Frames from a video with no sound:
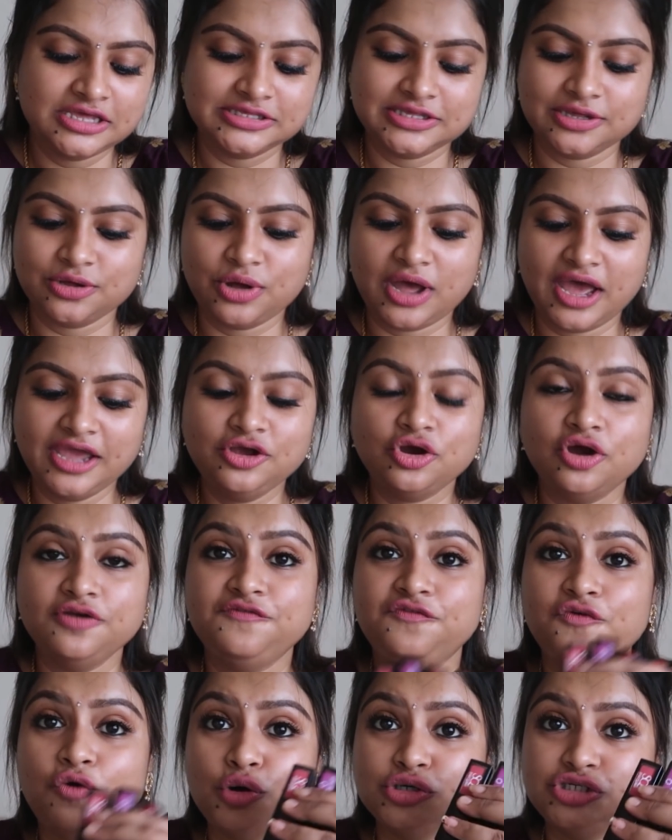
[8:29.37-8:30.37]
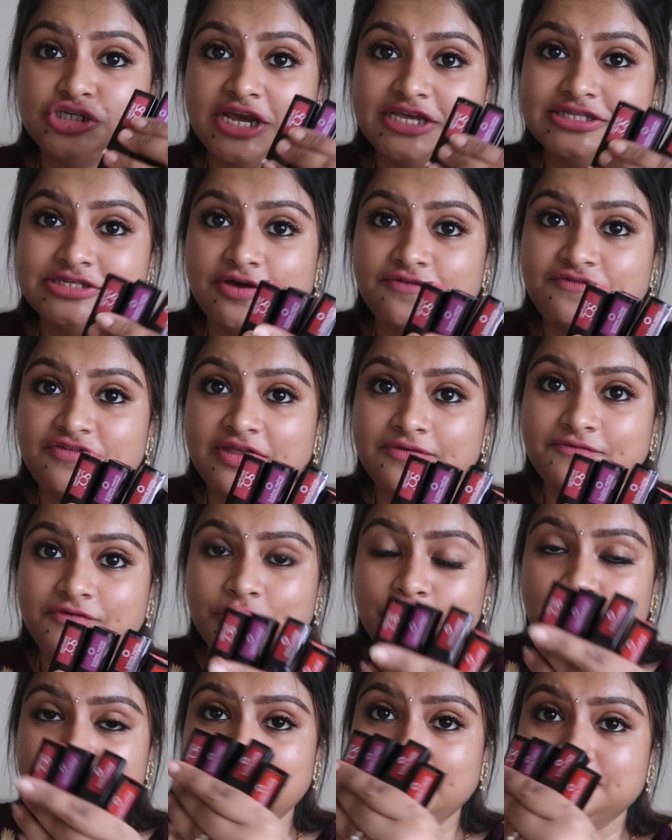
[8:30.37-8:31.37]
So I got 4 shades of
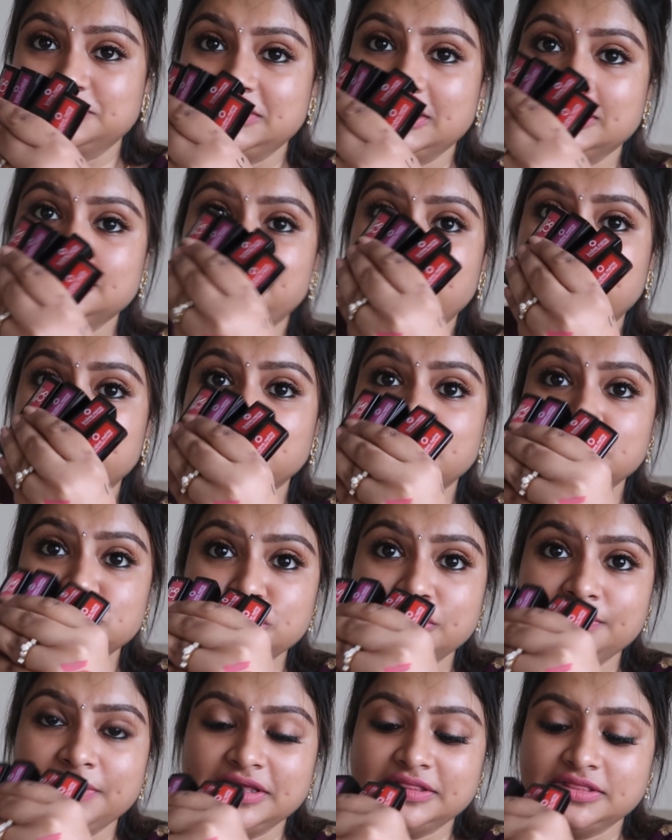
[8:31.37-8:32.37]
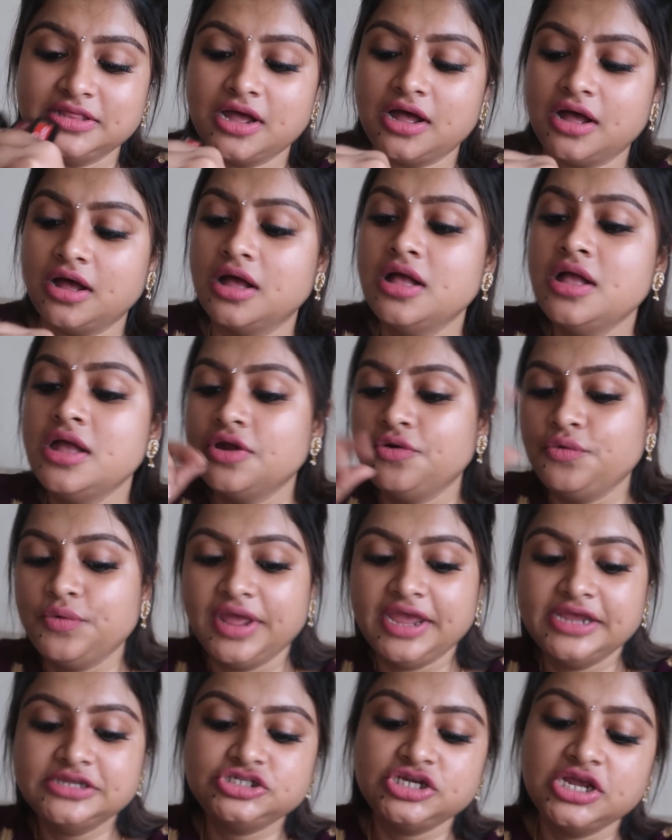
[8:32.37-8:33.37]
liquid lipsticks from Krishna Mehta
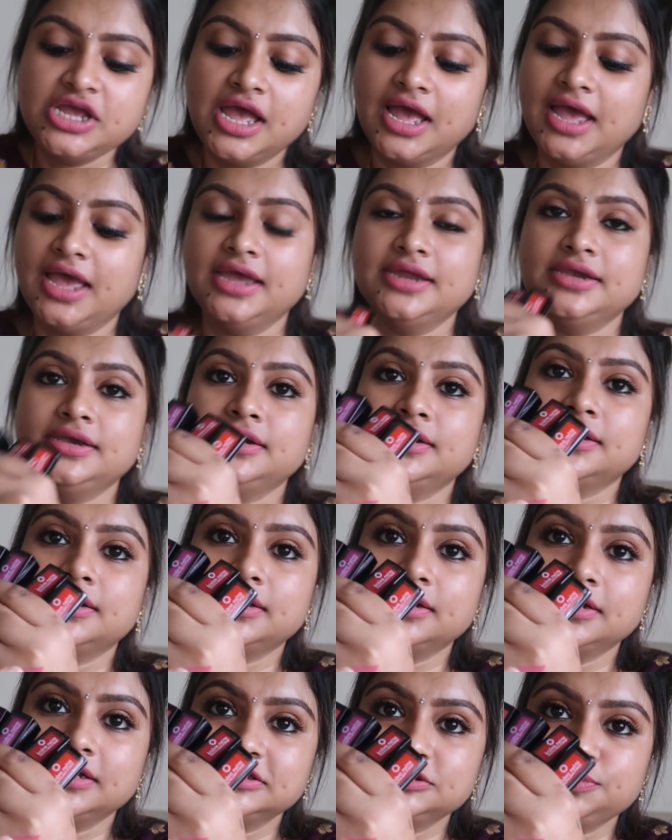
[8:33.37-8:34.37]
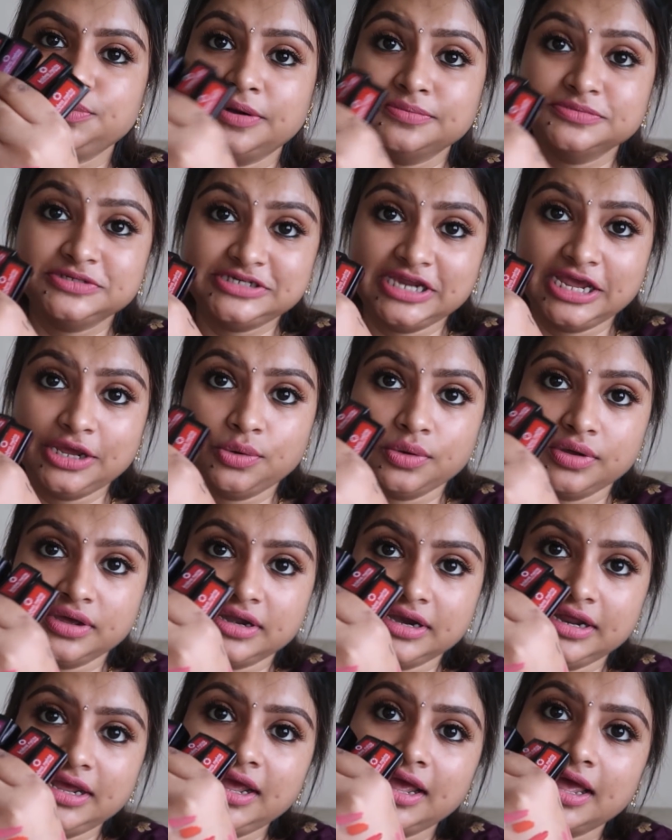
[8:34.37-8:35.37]
range, and it's from Stay
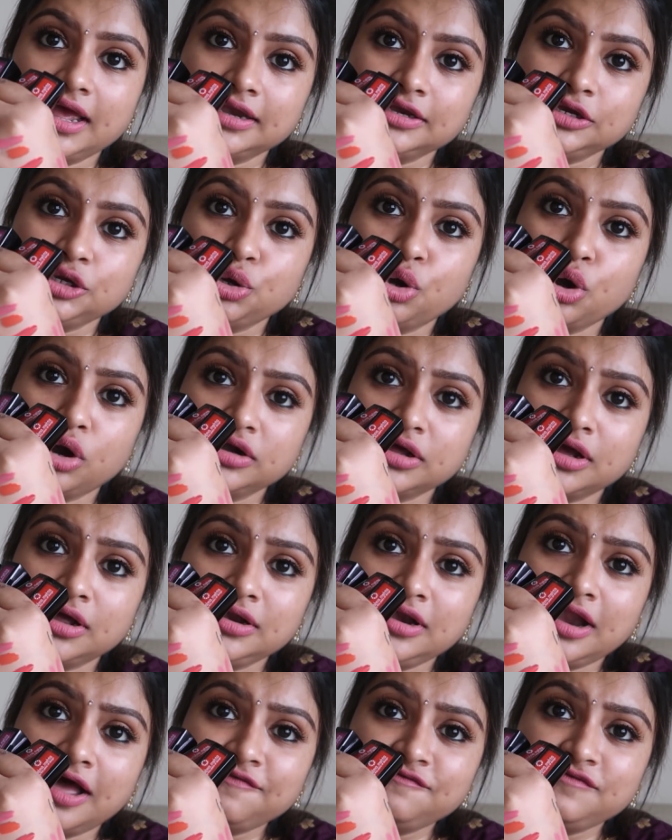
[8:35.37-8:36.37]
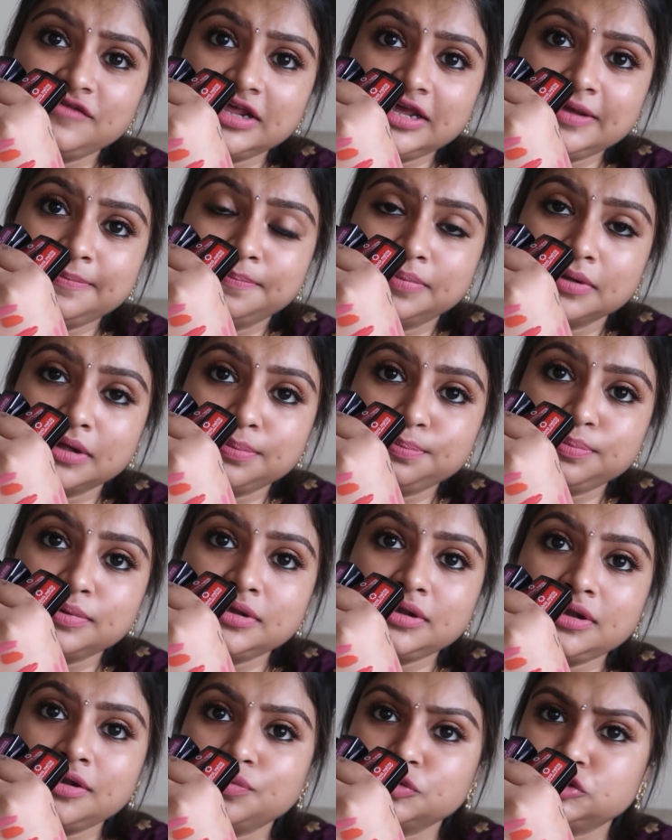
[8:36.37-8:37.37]
Quickly. And you got a lovely
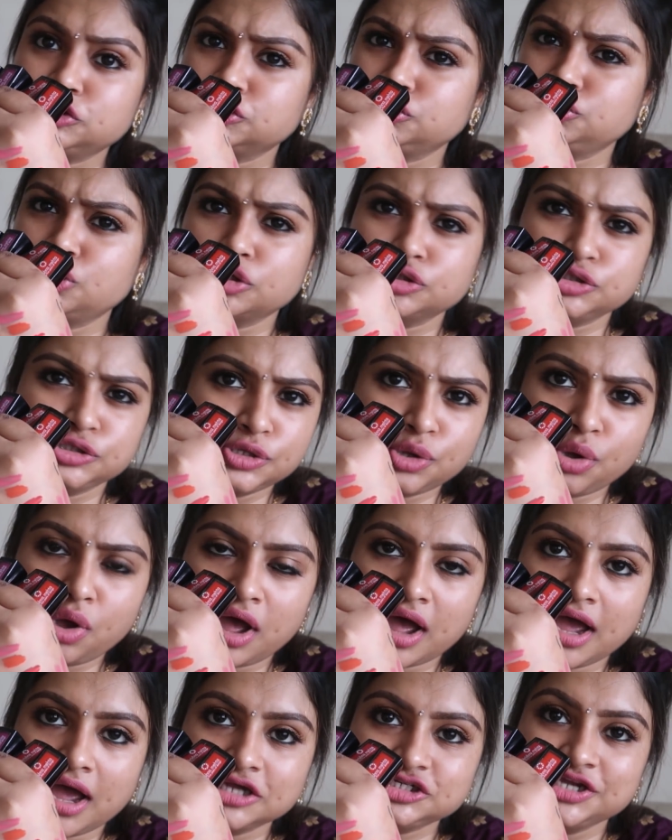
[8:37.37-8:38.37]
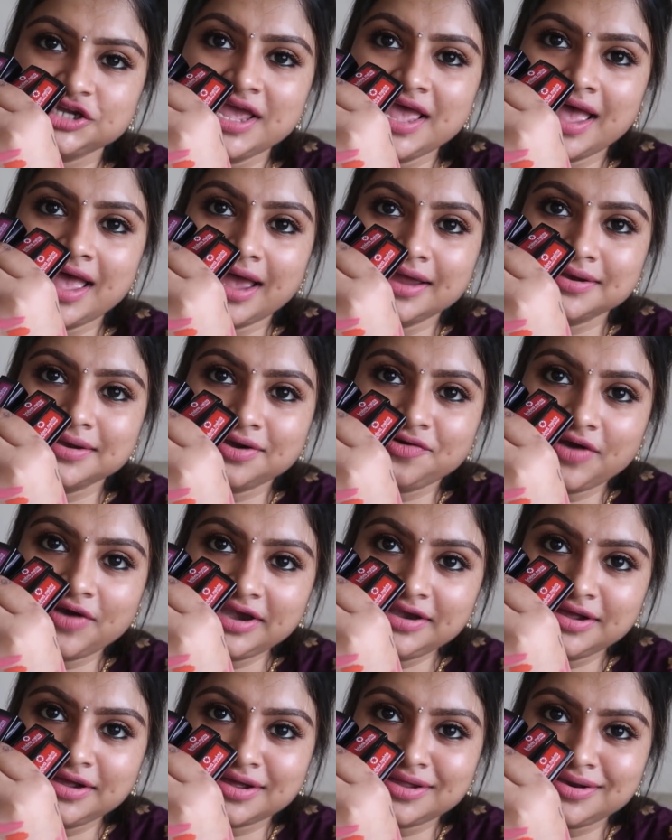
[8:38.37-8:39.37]
purple, which is not so harsh, and a
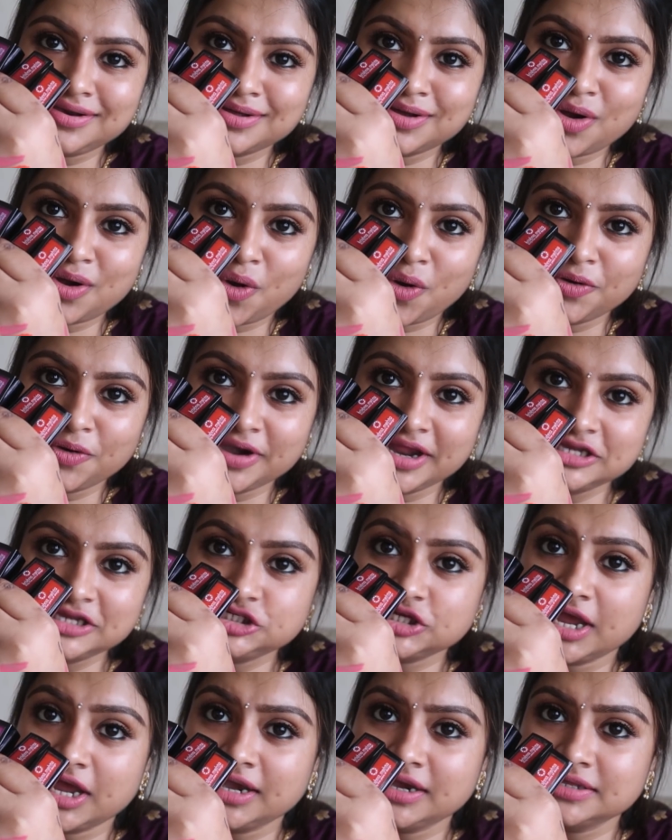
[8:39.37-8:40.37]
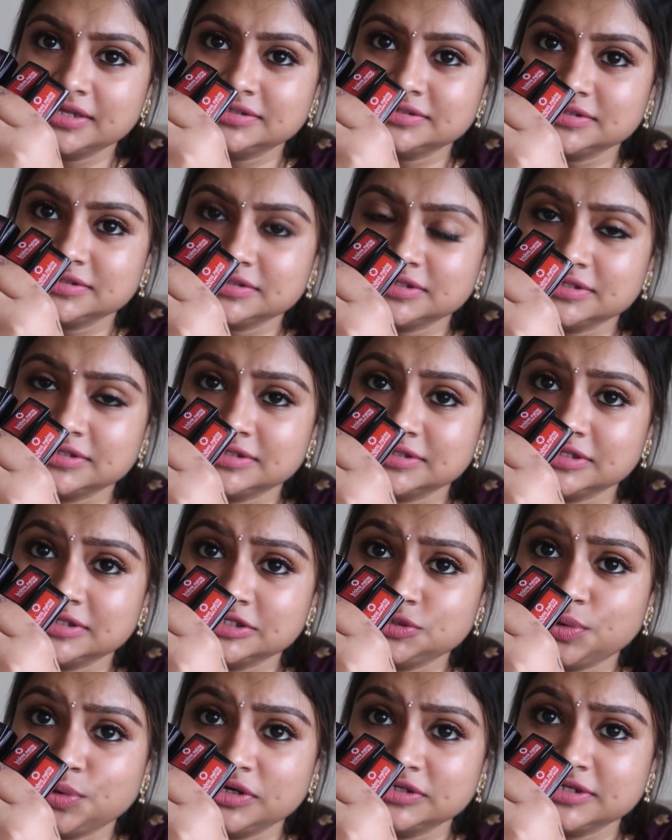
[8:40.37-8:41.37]
red color, orange, and it's
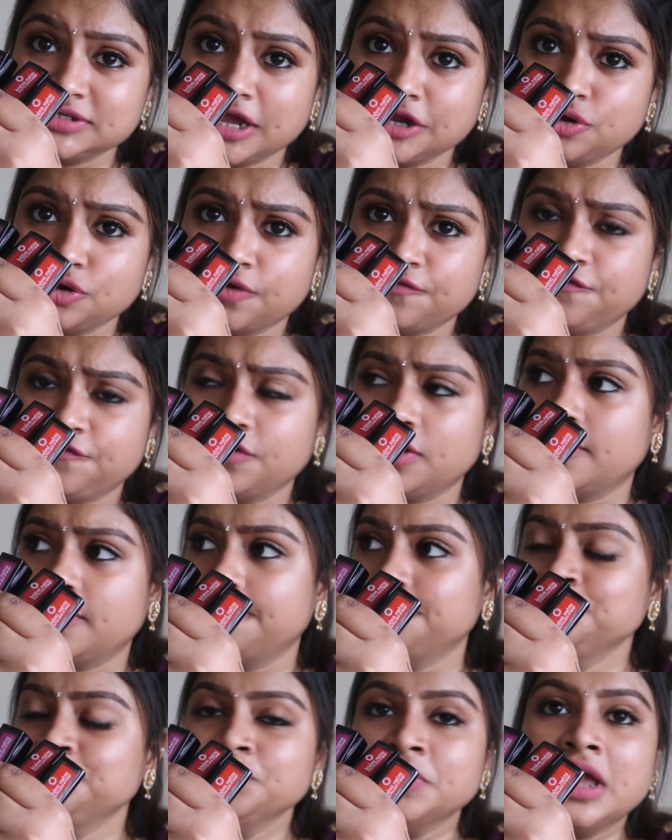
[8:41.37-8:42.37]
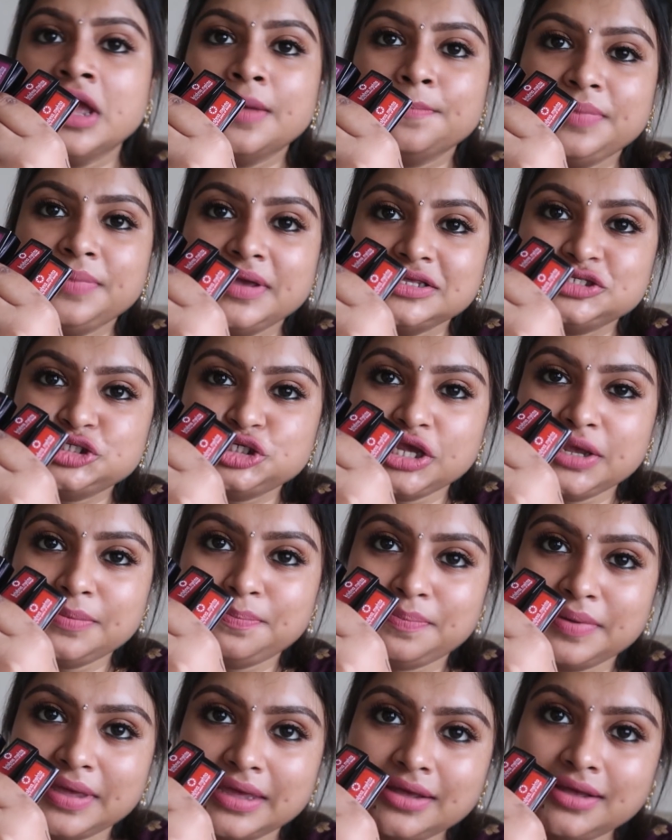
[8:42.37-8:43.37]
this one is kind of a
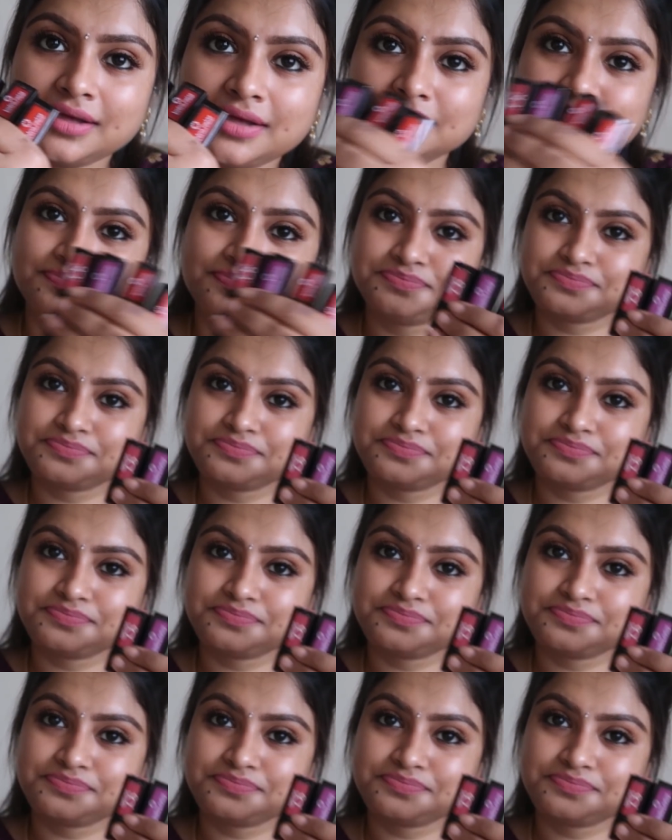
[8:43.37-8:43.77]
peachy pink.